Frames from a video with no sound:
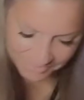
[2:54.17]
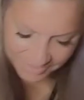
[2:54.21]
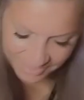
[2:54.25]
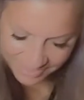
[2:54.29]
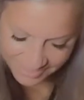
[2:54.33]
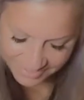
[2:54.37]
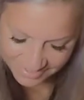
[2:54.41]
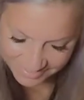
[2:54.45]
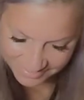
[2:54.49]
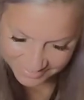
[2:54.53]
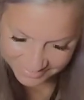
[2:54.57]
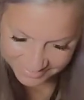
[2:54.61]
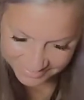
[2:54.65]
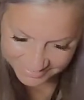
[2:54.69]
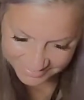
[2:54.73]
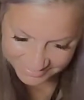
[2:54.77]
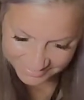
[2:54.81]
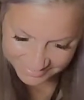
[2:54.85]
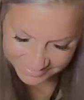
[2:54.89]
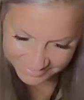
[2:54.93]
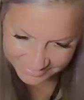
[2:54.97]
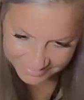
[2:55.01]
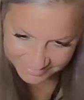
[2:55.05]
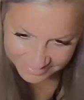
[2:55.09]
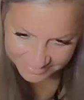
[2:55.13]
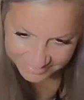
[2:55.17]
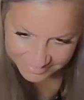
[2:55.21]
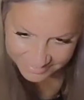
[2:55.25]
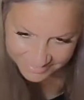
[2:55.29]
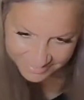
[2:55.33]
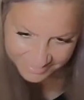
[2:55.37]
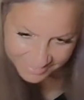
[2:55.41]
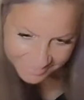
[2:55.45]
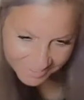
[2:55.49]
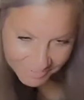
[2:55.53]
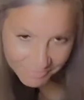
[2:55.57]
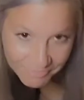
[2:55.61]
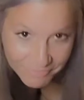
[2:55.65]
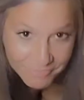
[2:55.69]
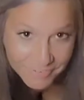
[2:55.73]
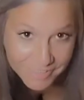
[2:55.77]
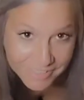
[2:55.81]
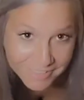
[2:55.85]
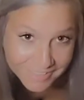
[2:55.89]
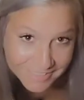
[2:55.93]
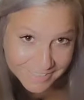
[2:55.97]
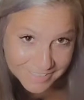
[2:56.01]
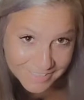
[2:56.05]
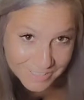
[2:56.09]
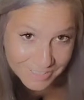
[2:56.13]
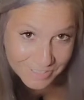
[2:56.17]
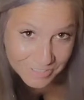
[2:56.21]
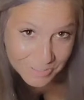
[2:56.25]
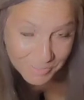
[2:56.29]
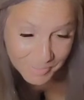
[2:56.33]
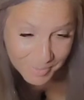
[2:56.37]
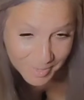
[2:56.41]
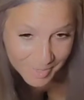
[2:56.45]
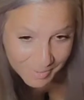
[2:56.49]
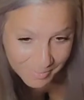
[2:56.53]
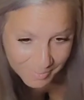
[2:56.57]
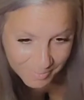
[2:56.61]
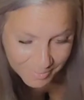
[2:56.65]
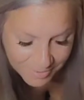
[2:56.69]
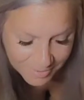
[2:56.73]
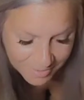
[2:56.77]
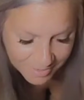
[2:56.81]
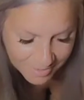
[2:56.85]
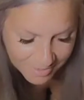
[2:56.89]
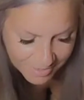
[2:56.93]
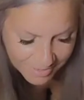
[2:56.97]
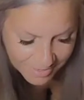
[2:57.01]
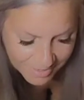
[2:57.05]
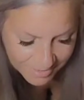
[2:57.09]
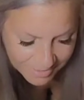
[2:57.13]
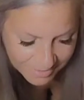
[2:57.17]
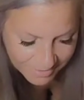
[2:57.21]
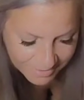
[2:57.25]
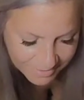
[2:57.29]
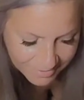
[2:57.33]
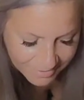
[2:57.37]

Okay. Feeling tissue paper.